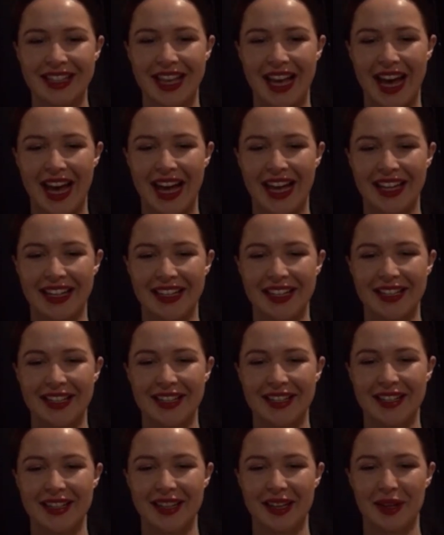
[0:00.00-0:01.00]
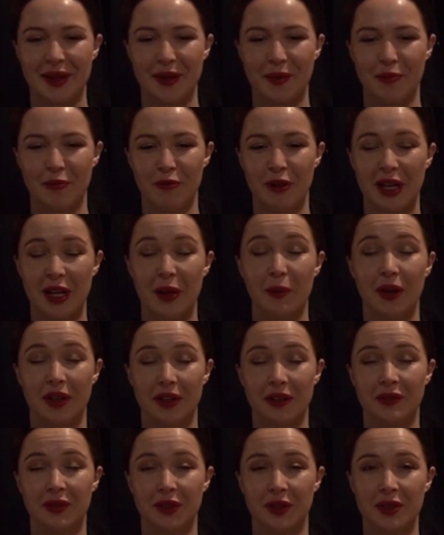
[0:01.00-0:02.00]
and really
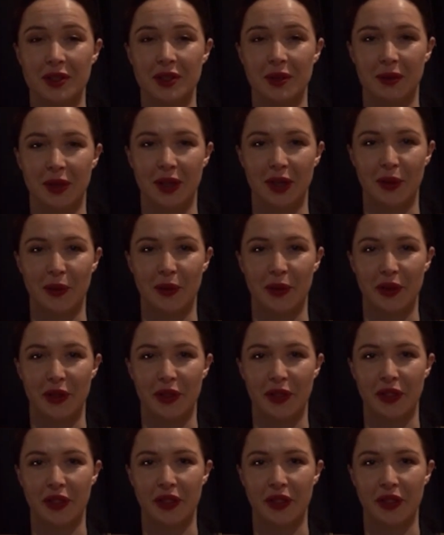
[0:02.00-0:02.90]
wonderful to work with